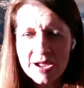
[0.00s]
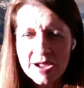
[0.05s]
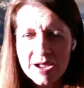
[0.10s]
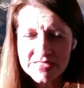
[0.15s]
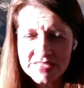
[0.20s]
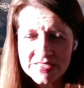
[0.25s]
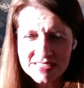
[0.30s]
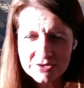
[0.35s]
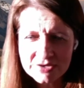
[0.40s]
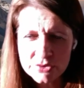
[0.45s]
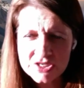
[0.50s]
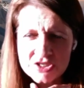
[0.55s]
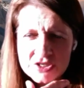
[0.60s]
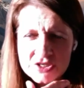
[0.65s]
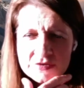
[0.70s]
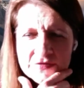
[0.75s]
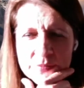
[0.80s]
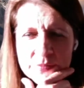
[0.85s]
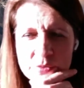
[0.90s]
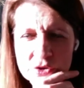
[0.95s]
There's a
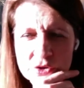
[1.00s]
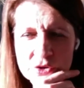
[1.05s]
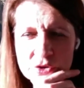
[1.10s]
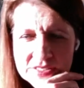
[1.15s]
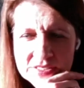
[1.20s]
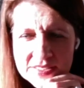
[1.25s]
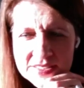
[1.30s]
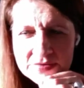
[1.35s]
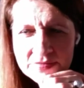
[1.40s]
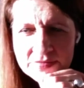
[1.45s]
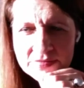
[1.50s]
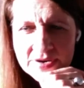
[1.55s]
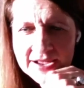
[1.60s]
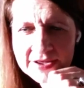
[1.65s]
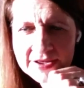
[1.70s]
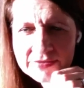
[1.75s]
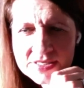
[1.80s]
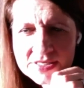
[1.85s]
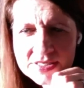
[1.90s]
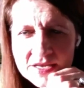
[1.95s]
question from Curtis
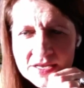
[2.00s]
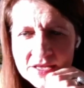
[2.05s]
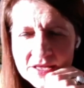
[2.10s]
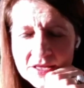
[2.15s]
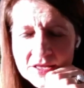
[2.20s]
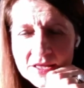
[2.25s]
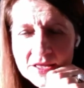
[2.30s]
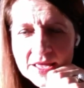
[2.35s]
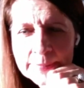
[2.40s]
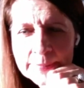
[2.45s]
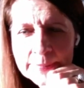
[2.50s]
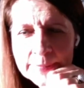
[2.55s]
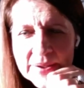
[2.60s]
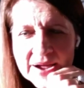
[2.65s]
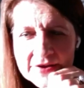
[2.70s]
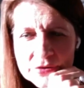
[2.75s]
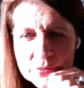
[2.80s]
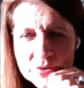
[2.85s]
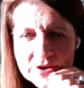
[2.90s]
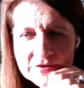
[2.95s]
around a
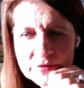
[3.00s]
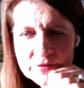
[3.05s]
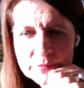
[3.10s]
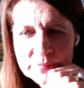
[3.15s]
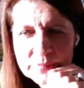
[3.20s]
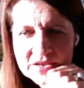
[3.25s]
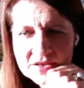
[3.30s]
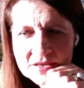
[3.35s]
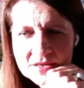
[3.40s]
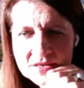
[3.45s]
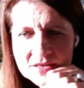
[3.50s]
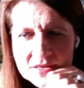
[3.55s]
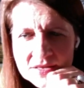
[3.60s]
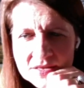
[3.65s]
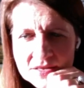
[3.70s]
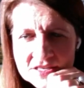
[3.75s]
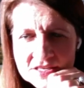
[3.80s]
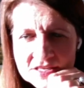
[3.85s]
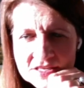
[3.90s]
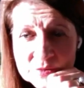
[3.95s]
pathway for
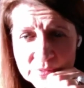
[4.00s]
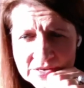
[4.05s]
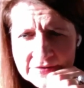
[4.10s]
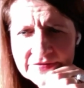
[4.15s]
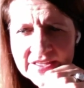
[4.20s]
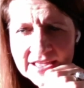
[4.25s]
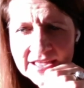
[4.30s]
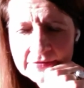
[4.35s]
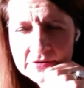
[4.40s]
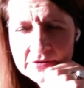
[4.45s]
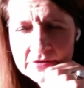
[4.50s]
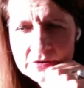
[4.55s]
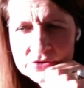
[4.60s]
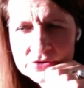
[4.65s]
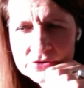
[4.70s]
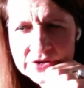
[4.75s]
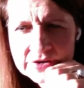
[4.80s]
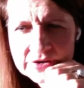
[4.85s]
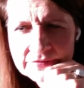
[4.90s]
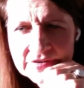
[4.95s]
better is better for
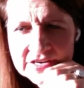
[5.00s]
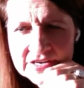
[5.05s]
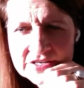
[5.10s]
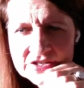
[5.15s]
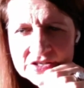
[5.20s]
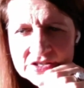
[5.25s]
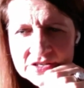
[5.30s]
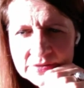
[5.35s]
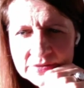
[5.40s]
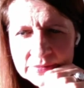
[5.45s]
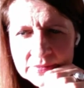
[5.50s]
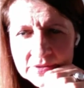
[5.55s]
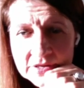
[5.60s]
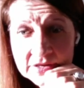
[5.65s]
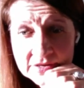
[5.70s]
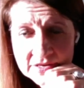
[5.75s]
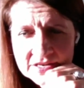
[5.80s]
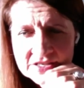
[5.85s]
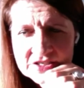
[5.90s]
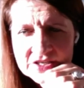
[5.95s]
agricultural
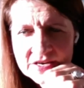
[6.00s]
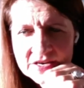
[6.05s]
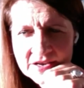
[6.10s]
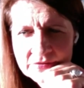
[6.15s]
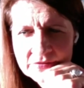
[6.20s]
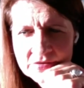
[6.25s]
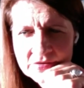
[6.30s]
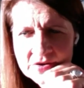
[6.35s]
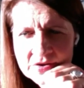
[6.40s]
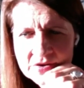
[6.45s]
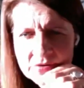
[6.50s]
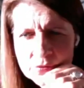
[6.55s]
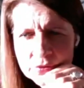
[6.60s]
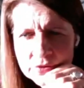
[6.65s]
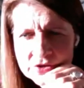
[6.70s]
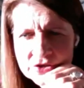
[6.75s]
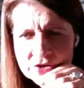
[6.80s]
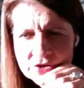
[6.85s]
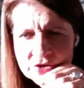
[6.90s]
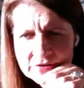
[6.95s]
innovation and engineering?
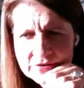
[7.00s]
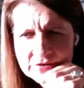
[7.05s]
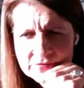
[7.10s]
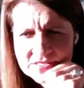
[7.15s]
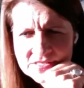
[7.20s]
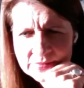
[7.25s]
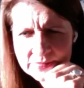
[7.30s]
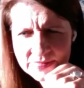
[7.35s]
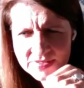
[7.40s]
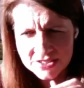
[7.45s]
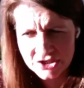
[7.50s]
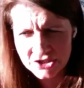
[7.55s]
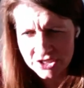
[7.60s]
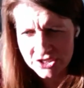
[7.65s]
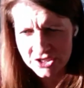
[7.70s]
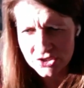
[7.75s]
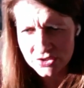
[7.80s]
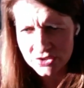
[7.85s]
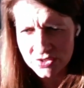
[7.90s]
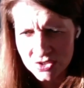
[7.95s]
Would you give some
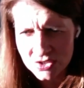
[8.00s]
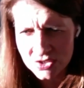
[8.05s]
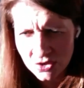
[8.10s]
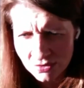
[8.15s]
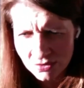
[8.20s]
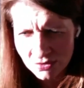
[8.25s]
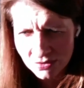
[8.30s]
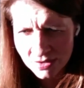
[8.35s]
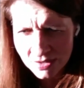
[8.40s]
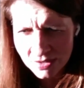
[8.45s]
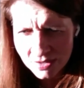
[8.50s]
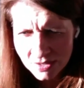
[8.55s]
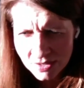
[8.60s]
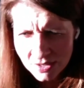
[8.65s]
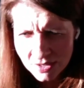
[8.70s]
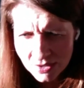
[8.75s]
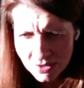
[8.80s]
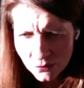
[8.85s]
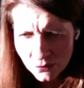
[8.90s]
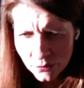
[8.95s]
suggestions on
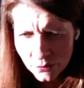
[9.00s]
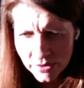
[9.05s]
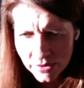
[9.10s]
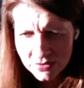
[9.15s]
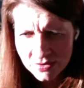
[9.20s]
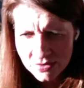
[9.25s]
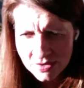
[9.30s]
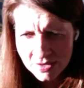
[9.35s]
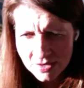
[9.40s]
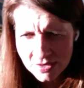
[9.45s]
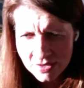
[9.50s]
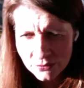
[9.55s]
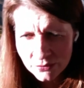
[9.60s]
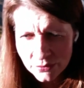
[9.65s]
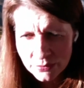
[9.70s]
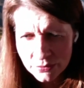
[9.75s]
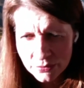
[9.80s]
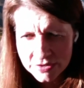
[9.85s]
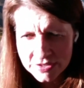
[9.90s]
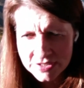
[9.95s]
when
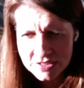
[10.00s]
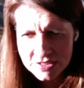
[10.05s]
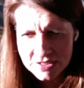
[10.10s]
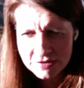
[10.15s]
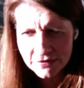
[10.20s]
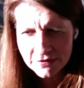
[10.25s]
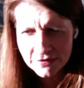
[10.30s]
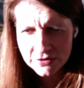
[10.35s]
we wanted